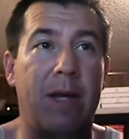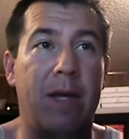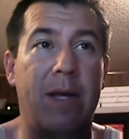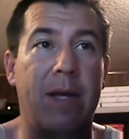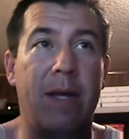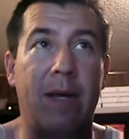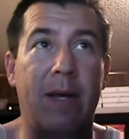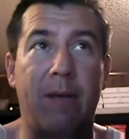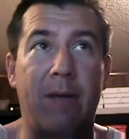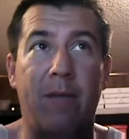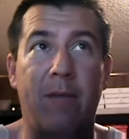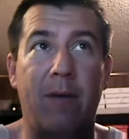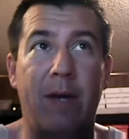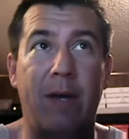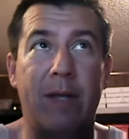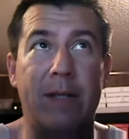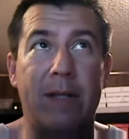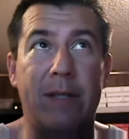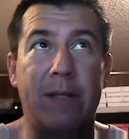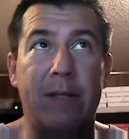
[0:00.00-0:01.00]
And now they have
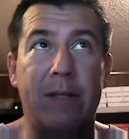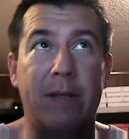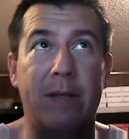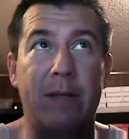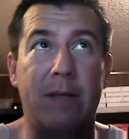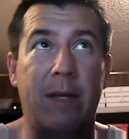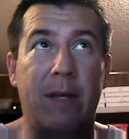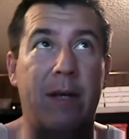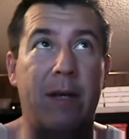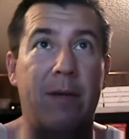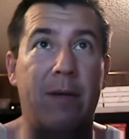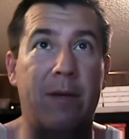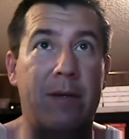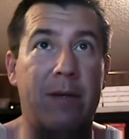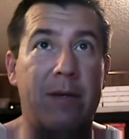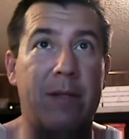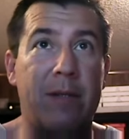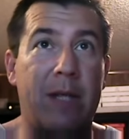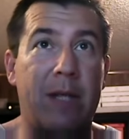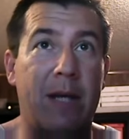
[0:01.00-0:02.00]
rights. I
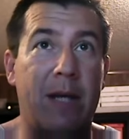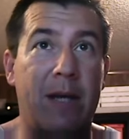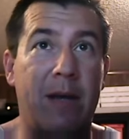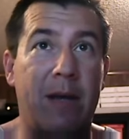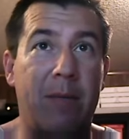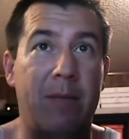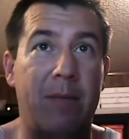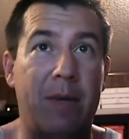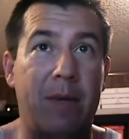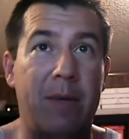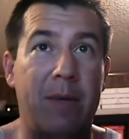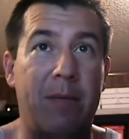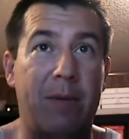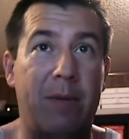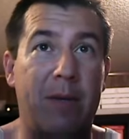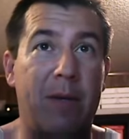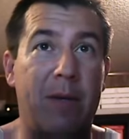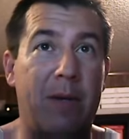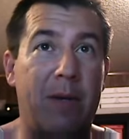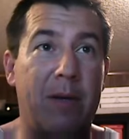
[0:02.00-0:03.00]
don't understand how
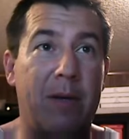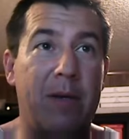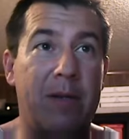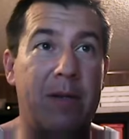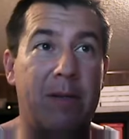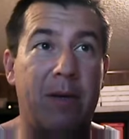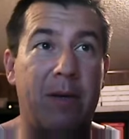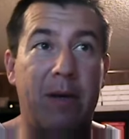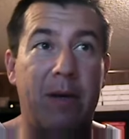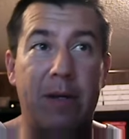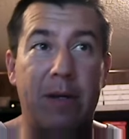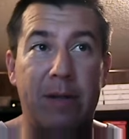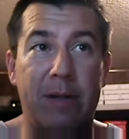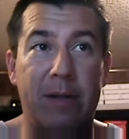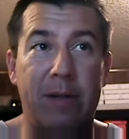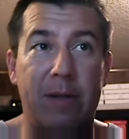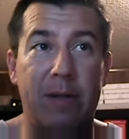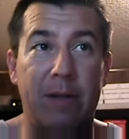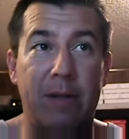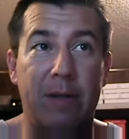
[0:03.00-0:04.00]
people get all these
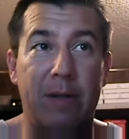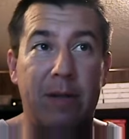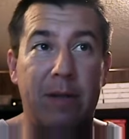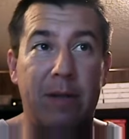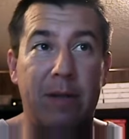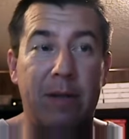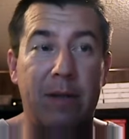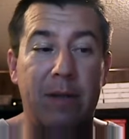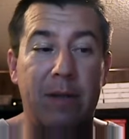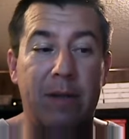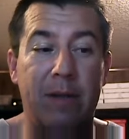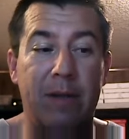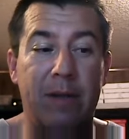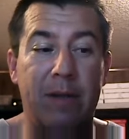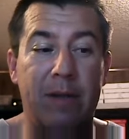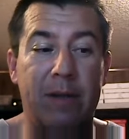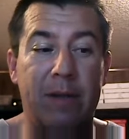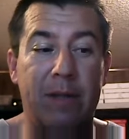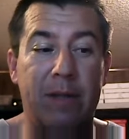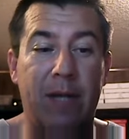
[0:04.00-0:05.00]
rights.
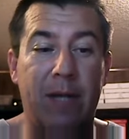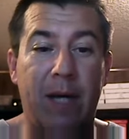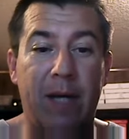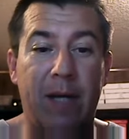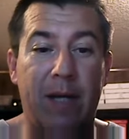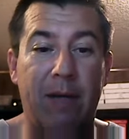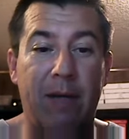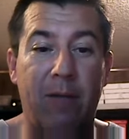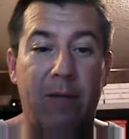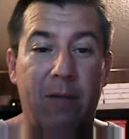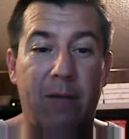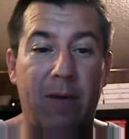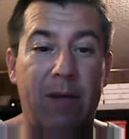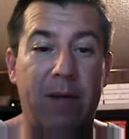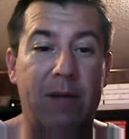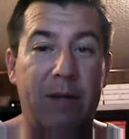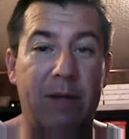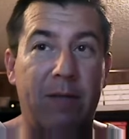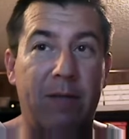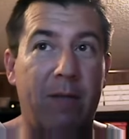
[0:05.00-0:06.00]
It's a God-given
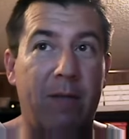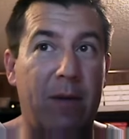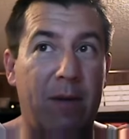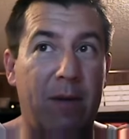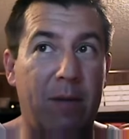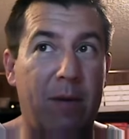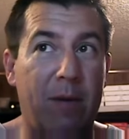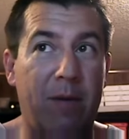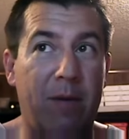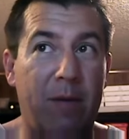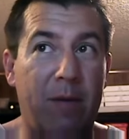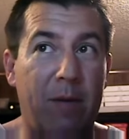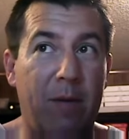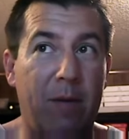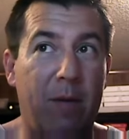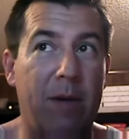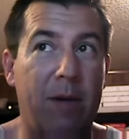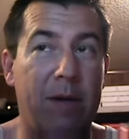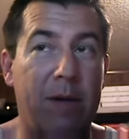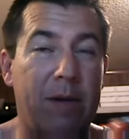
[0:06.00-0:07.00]
right to invade whatever
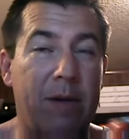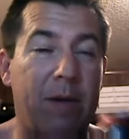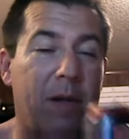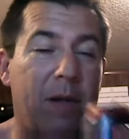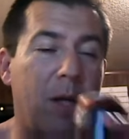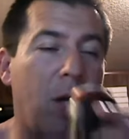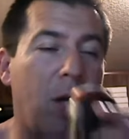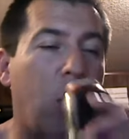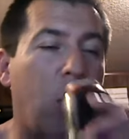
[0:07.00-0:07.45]
you want.